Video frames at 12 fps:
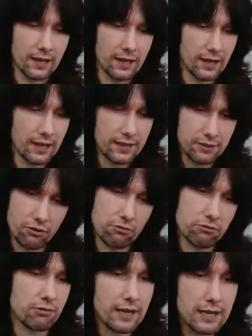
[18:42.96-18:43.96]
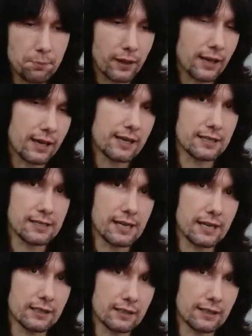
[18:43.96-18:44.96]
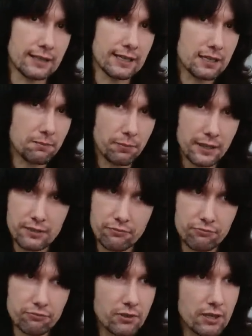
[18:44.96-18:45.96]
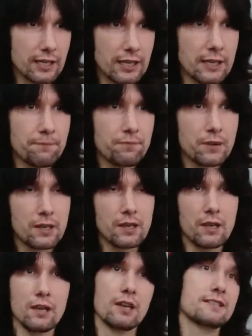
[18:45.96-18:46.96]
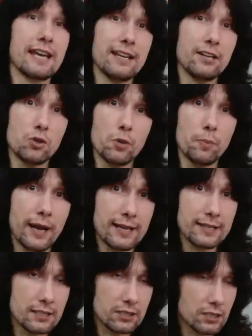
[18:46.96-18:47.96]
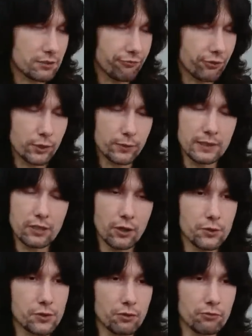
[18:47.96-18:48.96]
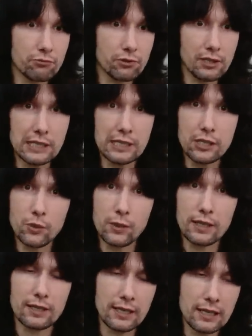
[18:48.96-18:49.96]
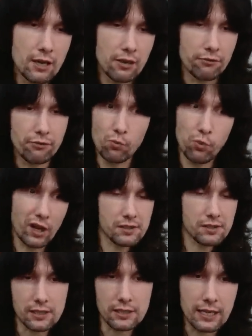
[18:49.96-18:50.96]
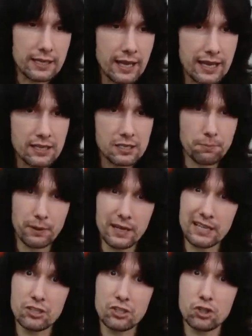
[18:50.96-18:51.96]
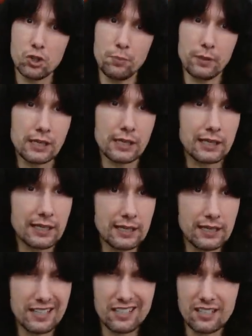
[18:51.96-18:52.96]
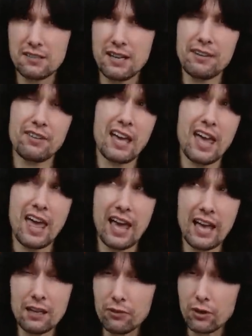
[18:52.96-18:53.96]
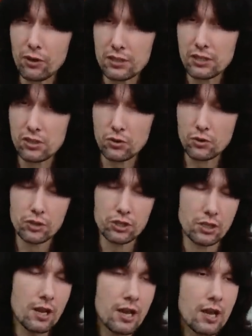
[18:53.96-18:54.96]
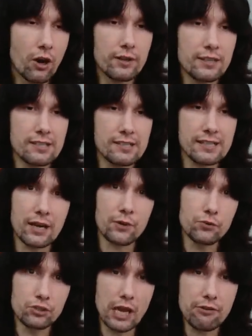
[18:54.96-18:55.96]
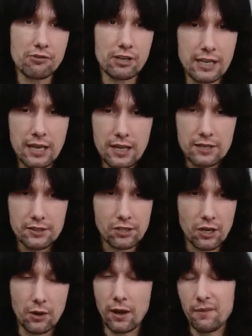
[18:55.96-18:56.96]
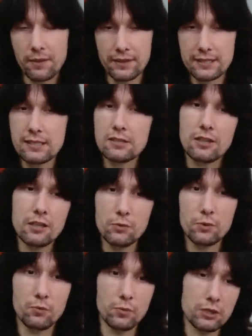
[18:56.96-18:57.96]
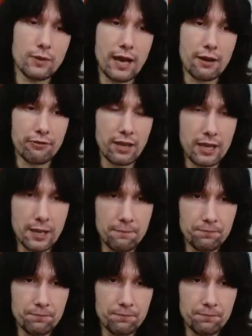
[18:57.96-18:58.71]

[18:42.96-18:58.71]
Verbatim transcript: he's a great player technically. He can play some really technical passages, following notes on really quickly from one to the next, playing super clean. He doesn't have a hell of a lot of distortion on his sound generally. So this is something we do have here,